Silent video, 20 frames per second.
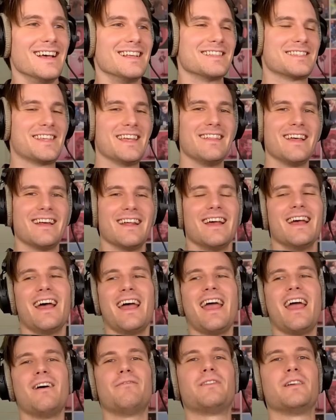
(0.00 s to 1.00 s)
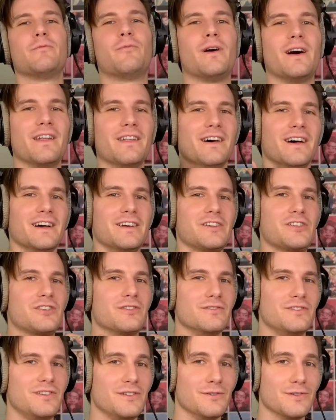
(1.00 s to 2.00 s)
See that? Everyone
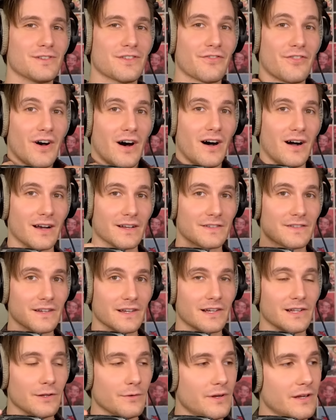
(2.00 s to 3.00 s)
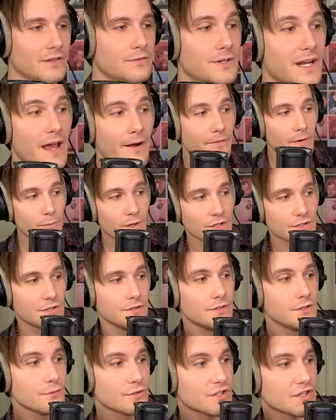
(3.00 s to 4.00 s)
should use thongs, including you, and everyone
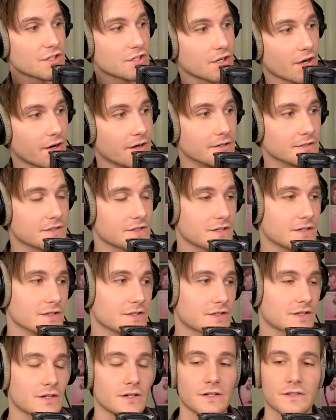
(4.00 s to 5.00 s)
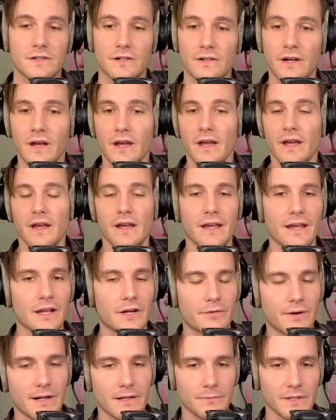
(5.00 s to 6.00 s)
should use skirts, because skirts are
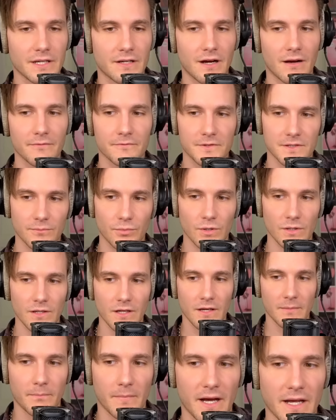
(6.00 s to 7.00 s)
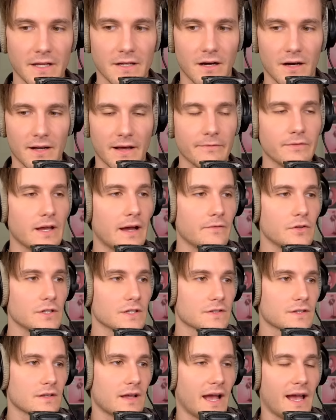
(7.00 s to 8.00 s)
incredibly comfortable. My god, have, have you
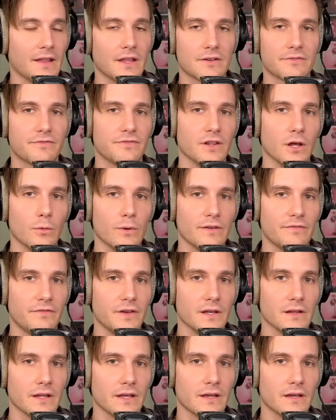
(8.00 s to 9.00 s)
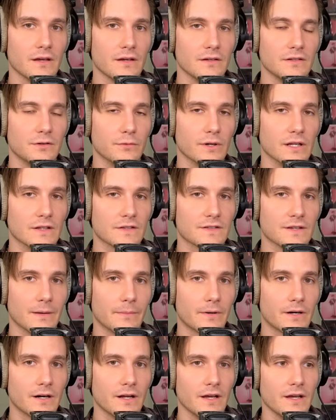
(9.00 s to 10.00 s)
just had that flowy feeling during
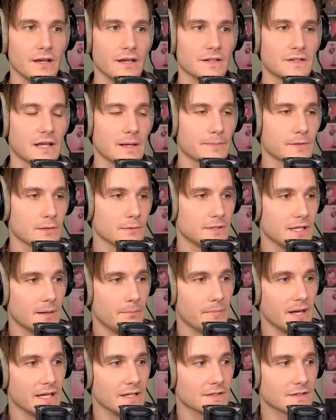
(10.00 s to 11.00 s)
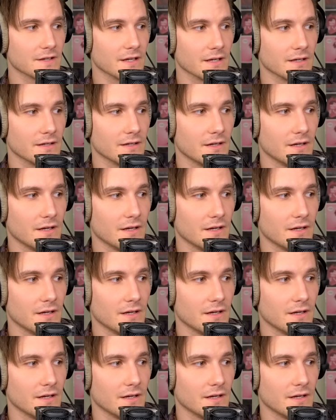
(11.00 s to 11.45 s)
summer? It's absolutely amazing.